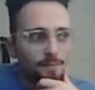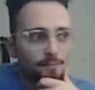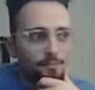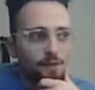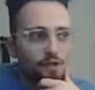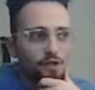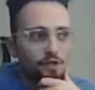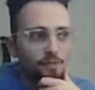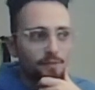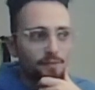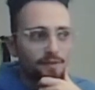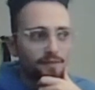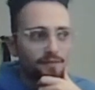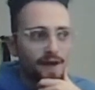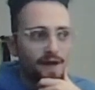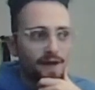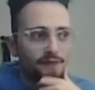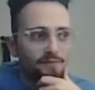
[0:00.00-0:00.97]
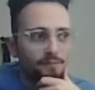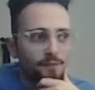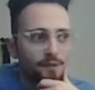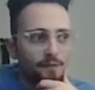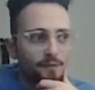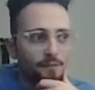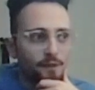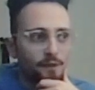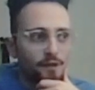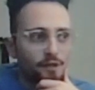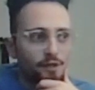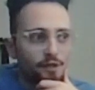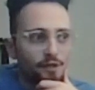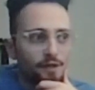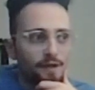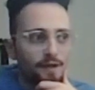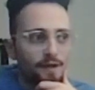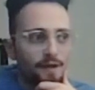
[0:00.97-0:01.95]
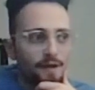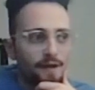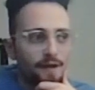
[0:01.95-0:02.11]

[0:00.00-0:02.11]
Bishop b5, putting pressure.